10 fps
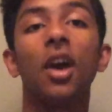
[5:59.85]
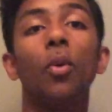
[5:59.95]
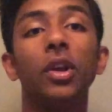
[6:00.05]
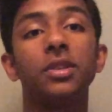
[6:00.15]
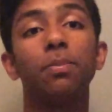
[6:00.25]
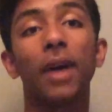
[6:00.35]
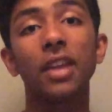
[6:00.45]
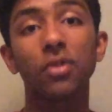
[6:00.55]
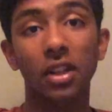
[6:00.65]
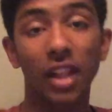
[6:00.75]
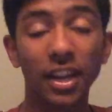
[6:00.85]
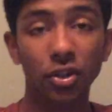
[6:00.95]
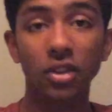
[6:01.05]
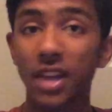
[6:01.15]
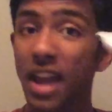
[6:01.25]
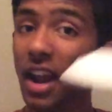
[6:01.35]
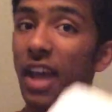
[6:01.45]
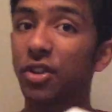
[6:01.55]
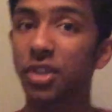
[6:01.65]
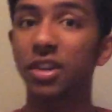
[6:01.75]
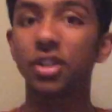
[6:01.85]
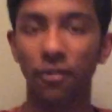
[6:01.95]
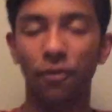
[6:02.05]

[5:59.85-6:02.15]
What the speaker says: which binds with electrons and hydrogen to